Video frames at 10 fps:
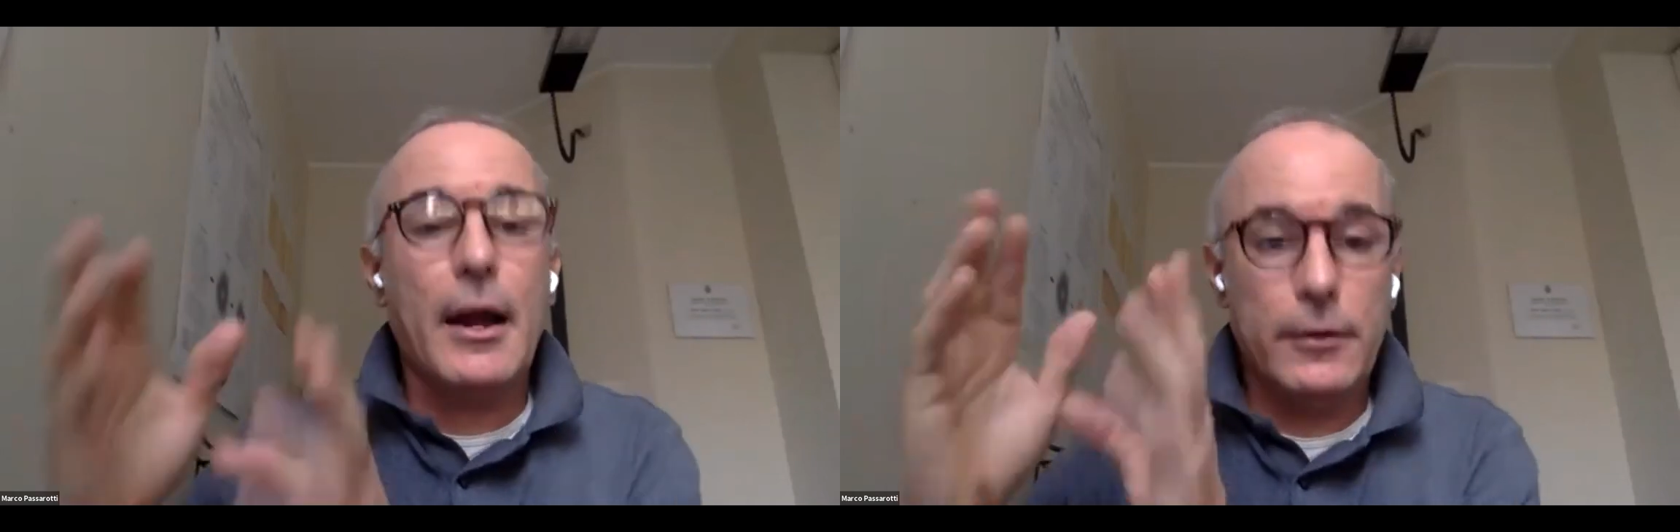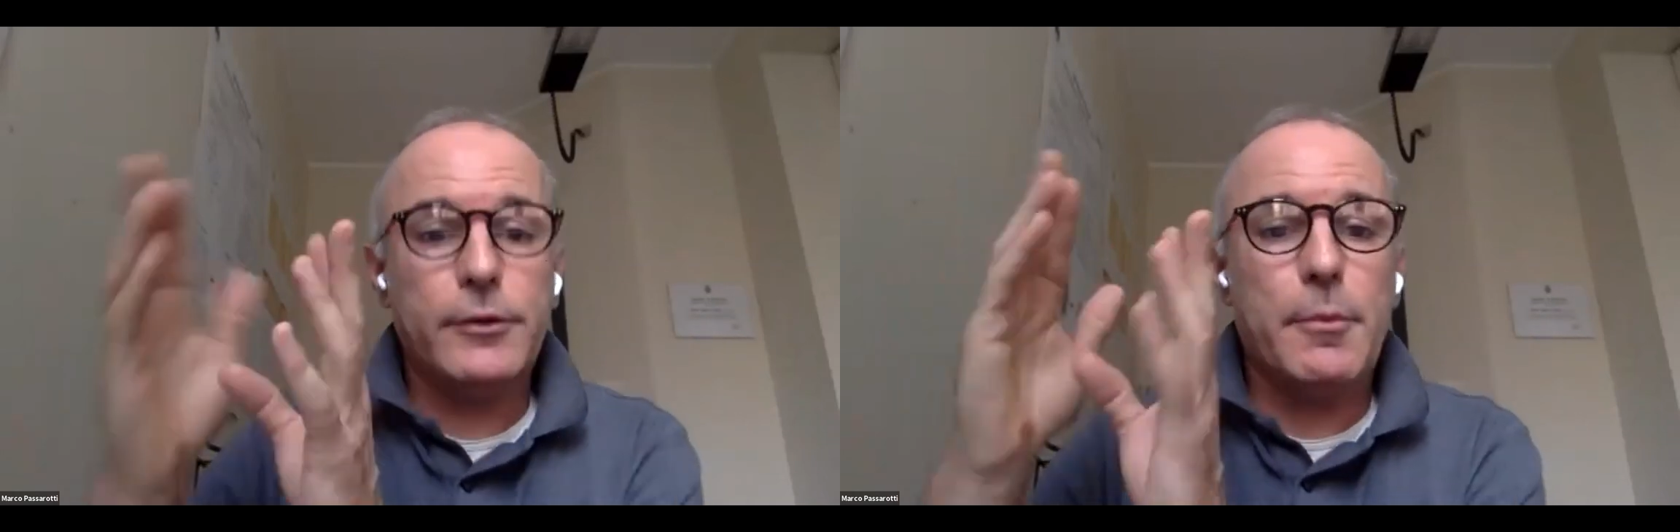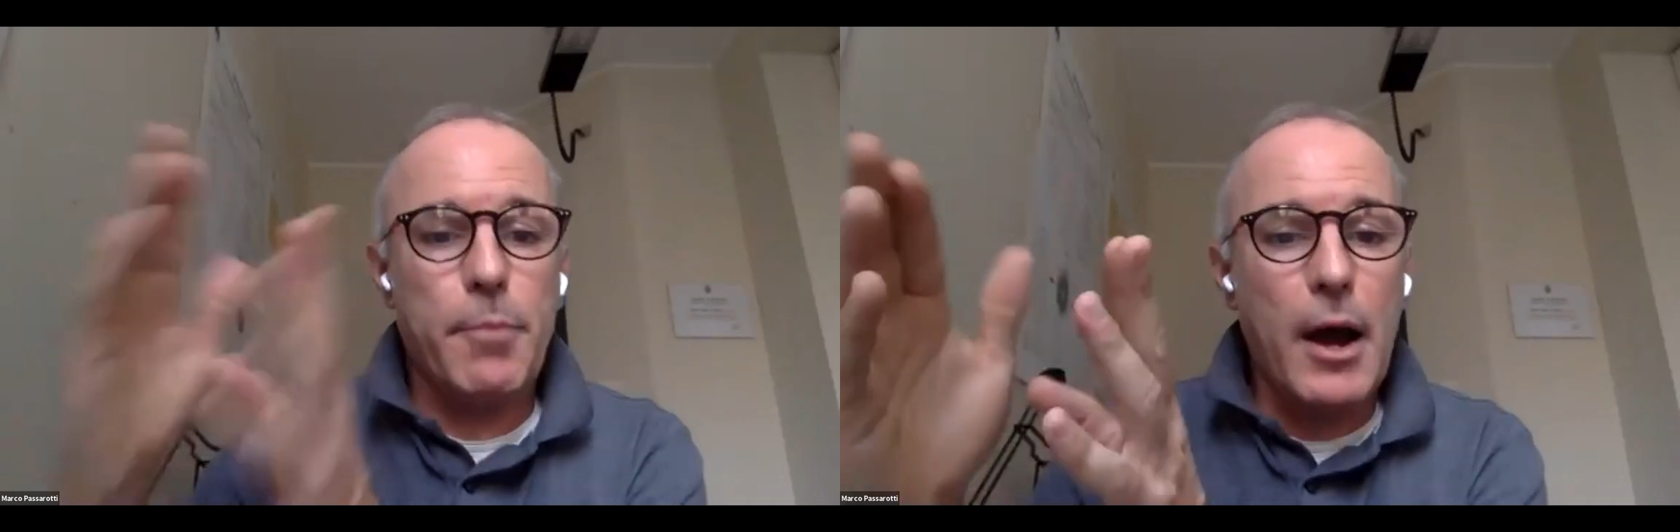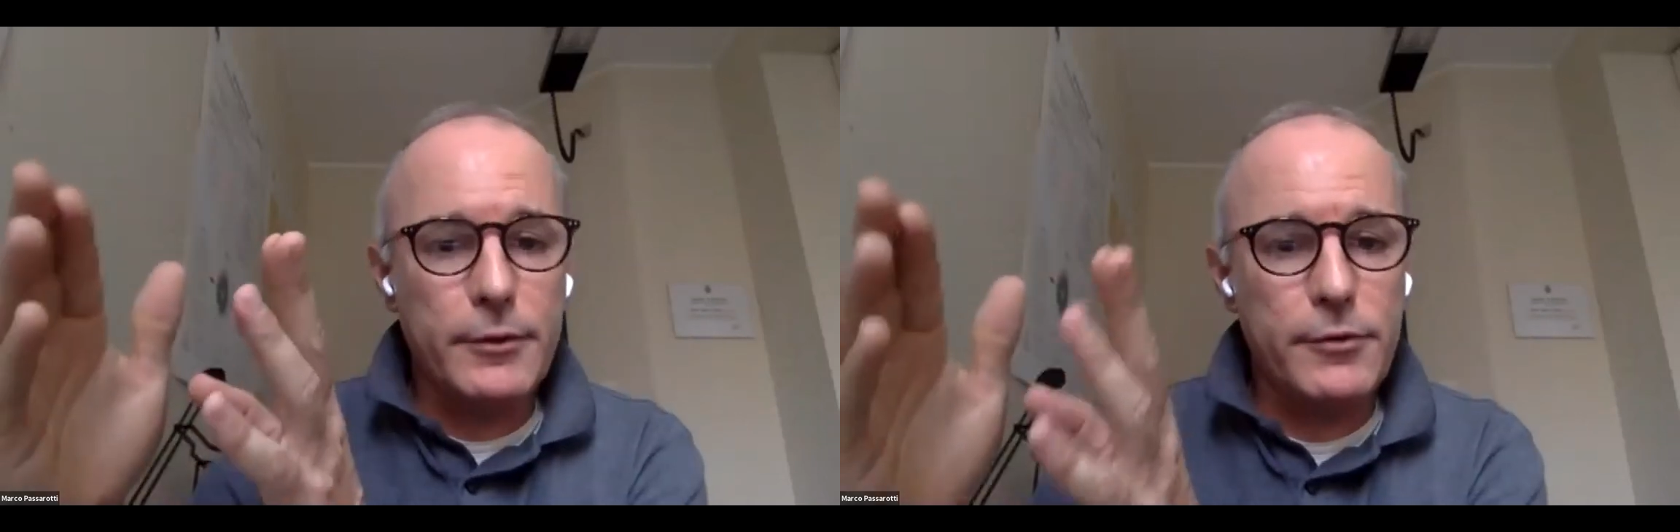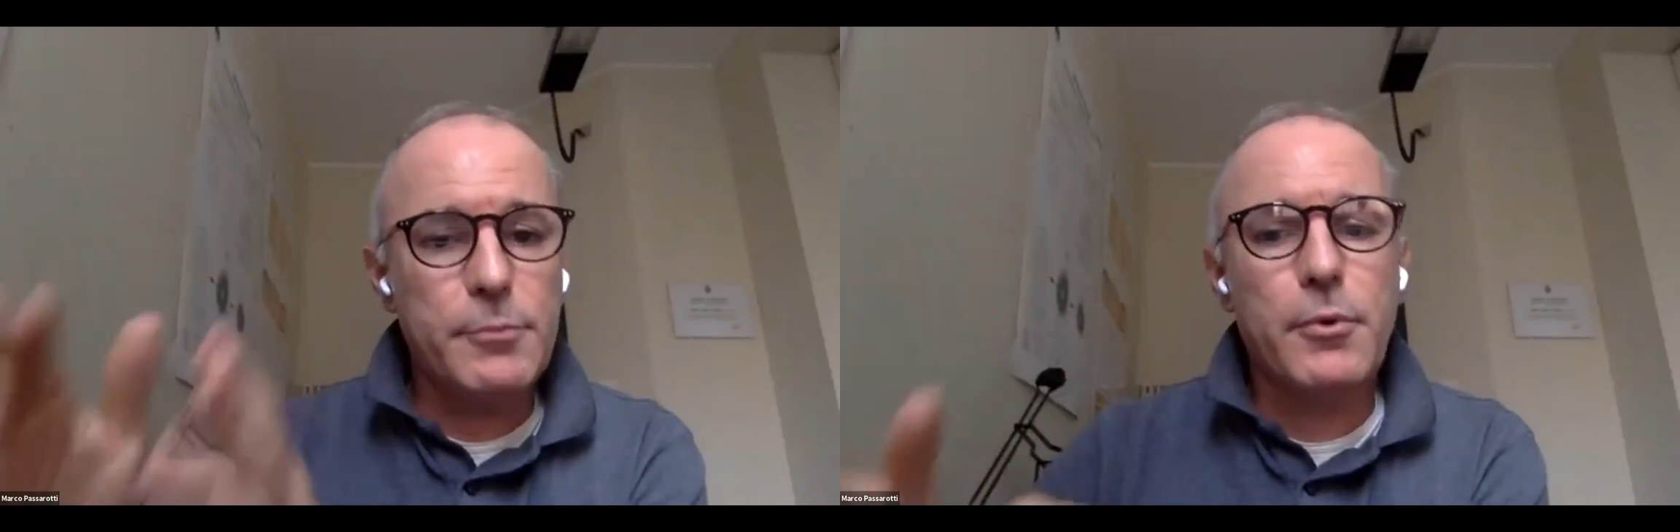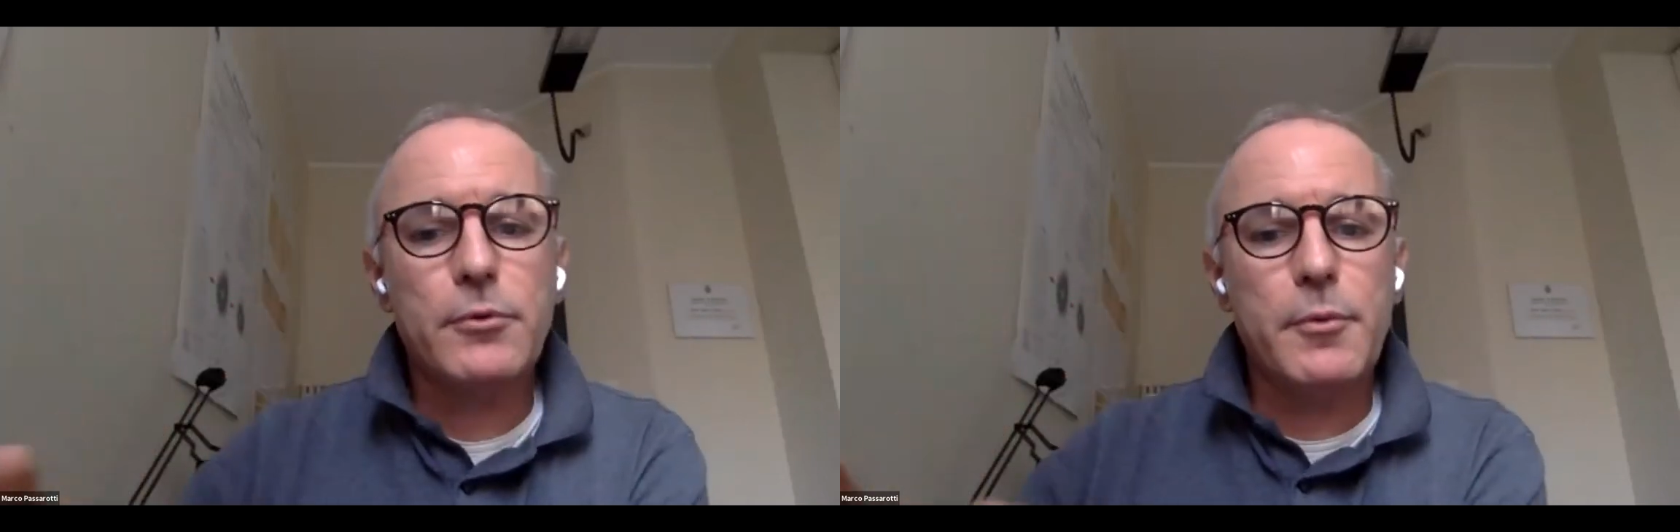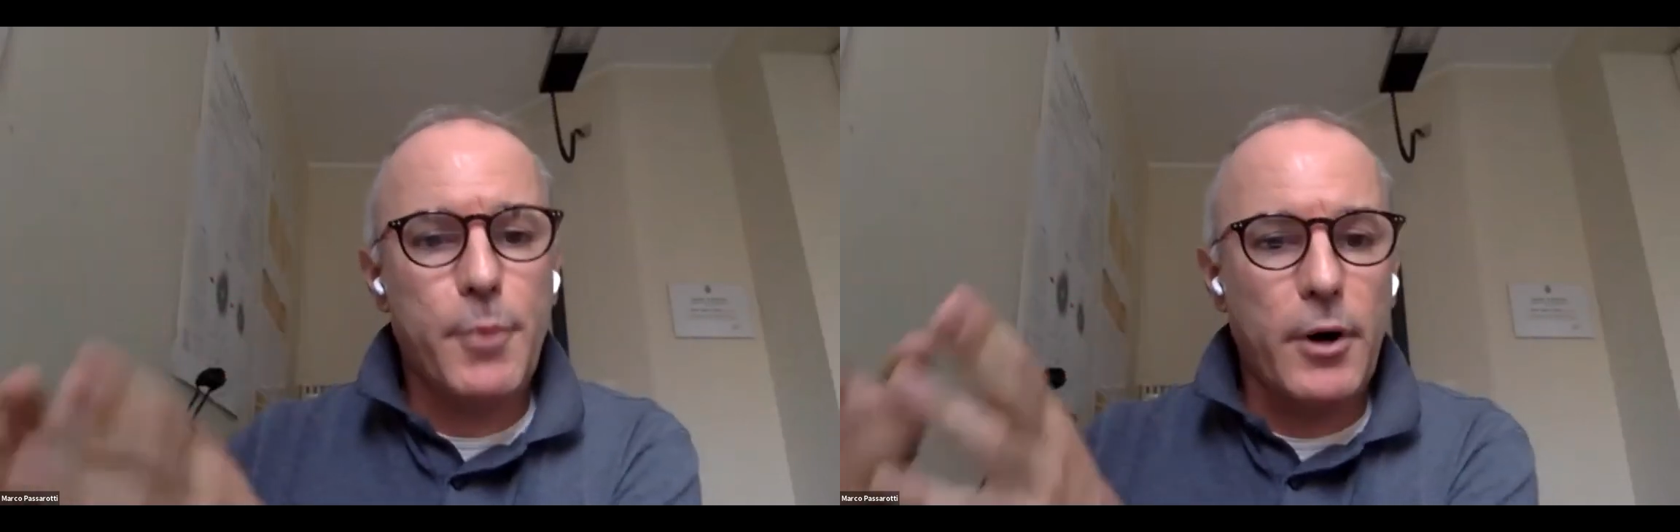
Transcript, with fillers: under the participle with